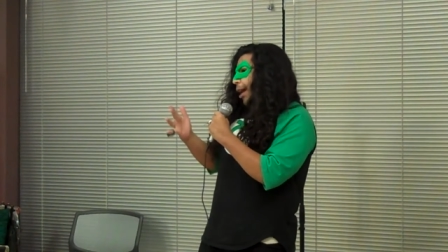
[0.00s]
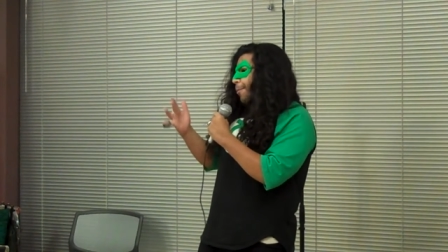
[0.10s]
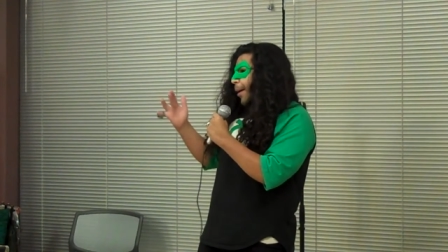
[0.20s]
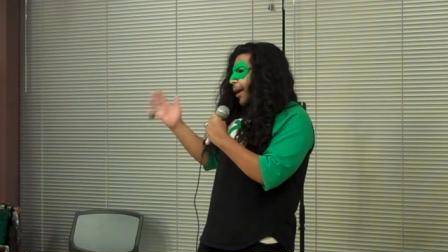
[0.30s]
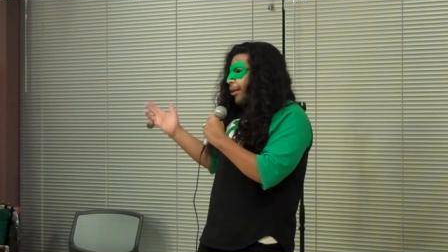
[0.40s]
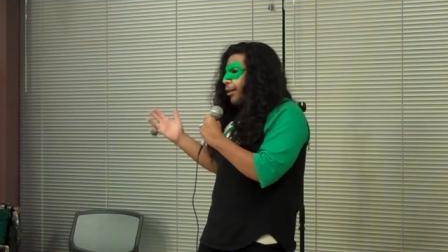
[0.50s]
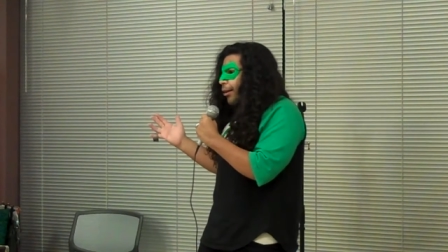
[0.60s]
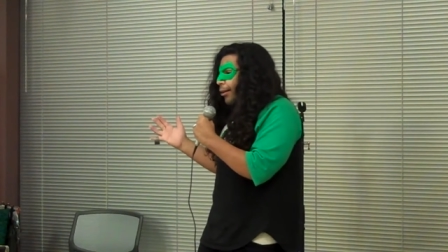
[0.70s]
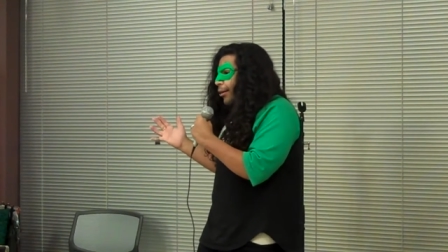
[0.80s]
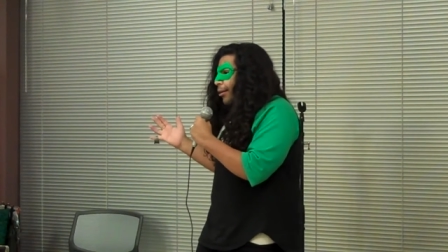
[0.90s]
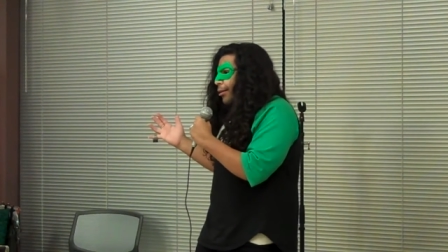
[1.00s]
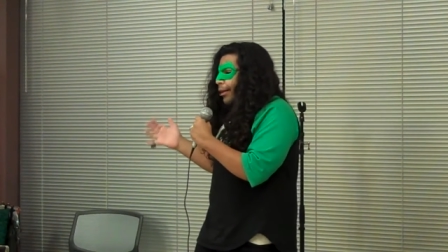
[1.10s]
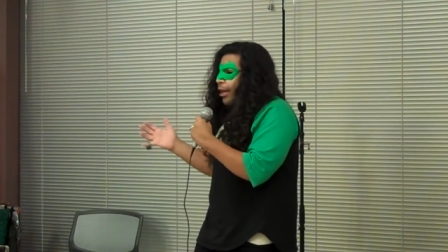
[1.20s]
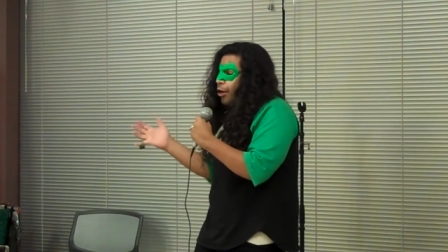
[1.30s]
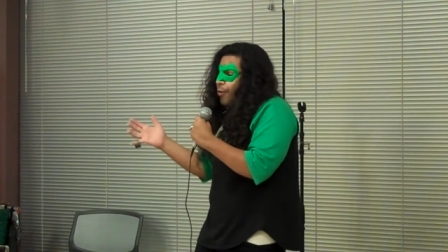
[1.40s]
Black Panther,
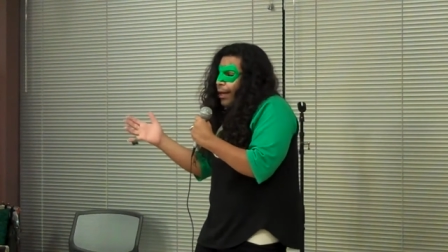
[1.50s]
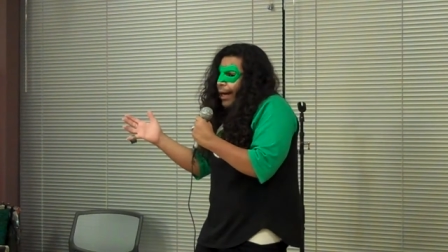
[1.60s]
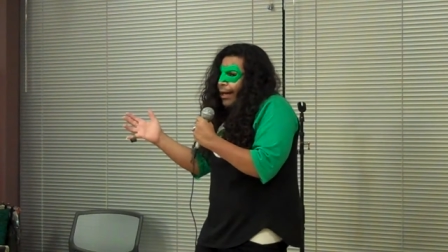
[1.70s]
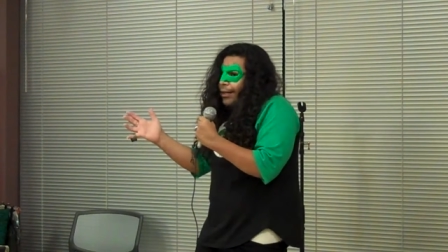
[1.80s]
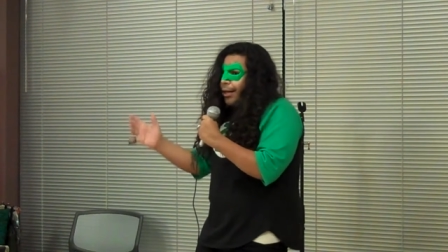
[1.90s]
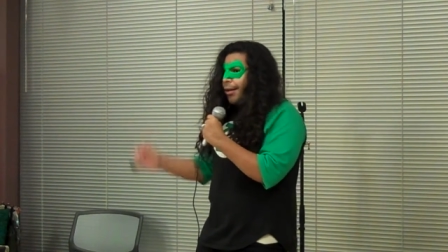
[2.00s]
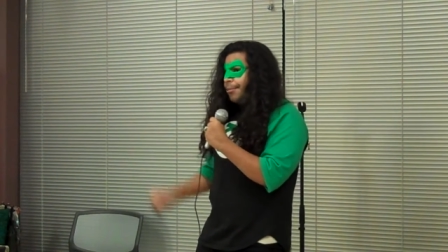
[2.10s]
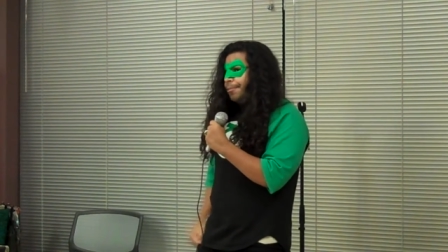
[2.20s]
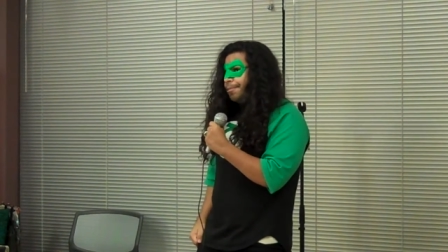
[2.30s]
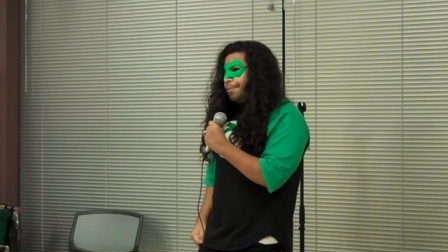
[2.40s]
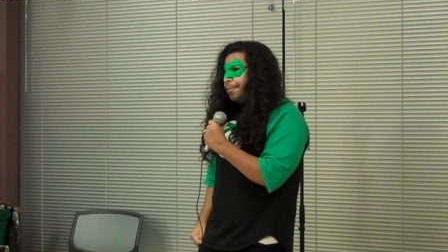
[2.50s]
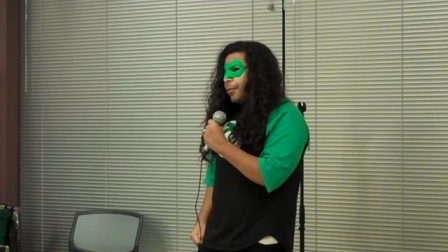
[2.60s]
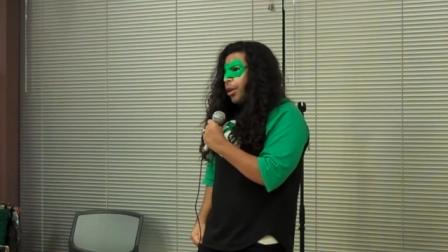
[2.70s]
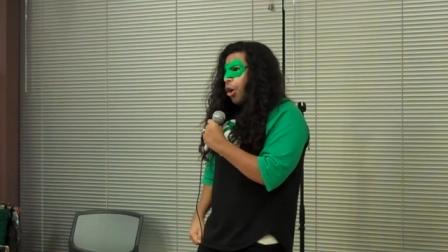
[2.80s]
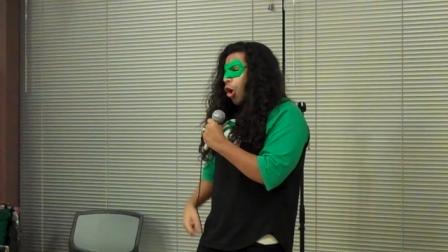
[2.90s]
the King of Wakanda,
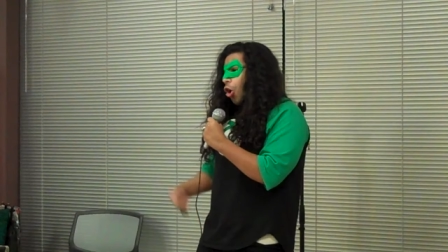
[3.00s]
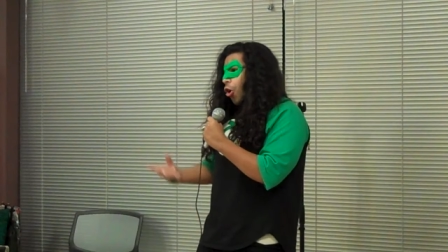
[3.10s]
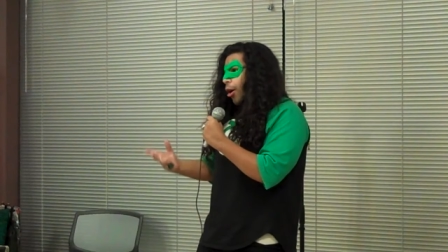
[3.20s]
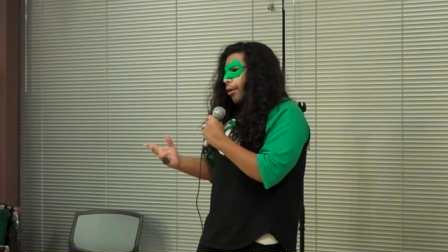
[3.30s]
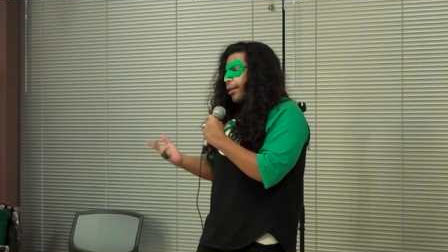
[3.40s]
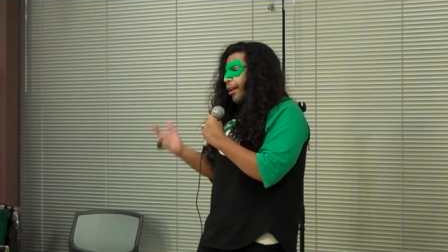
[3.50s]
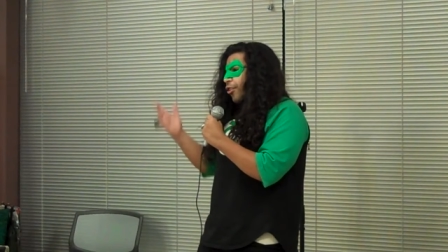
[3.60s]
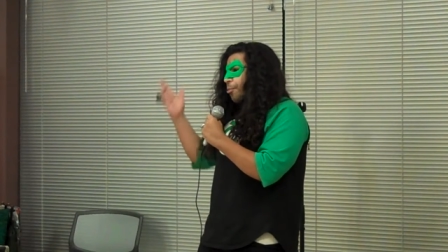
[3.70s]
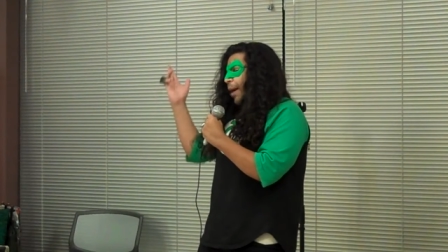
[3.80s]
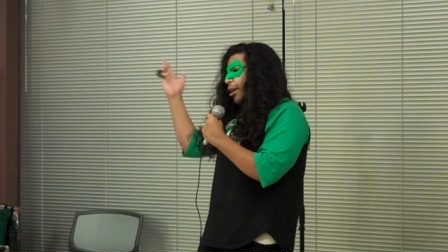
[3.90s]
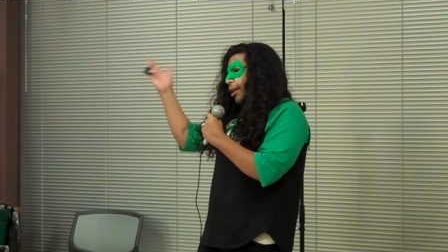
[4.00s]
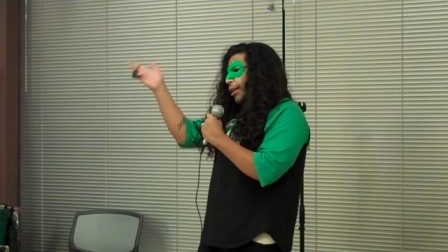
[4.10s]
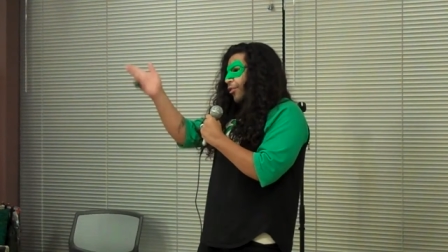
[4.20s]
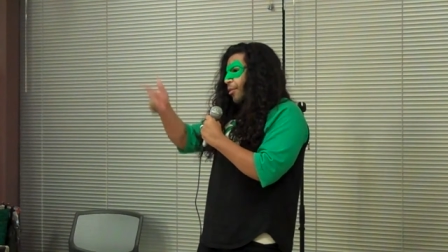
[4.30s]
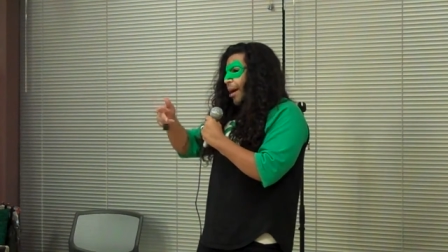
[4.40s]
or the spider
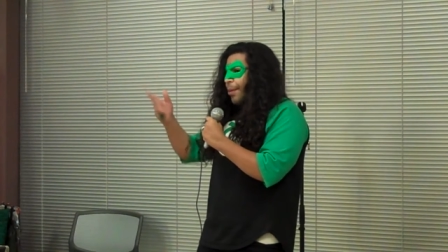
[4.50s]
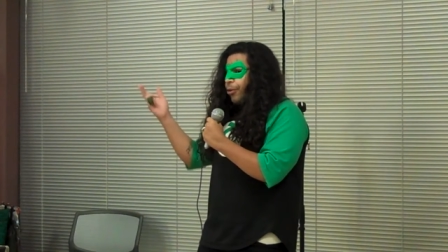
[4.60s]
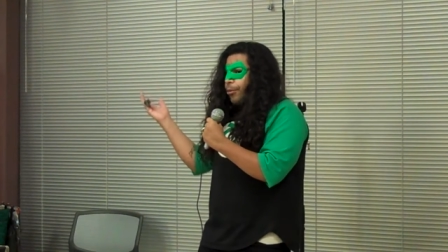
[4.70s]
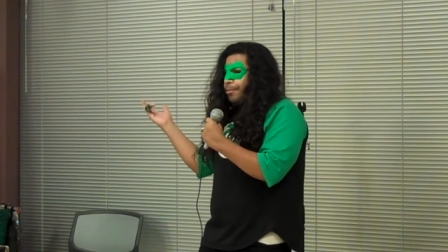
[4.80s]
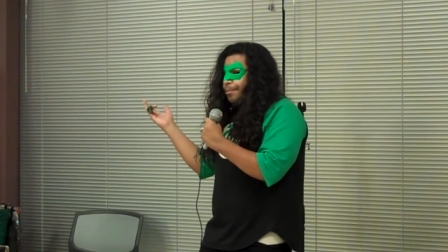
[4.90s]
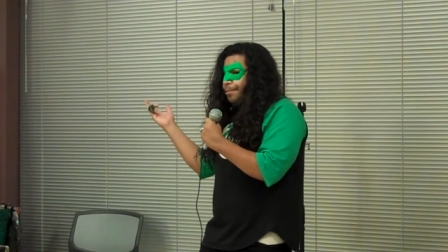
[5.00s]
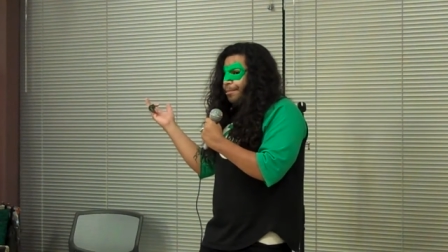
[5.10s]
that lives in my bedroom.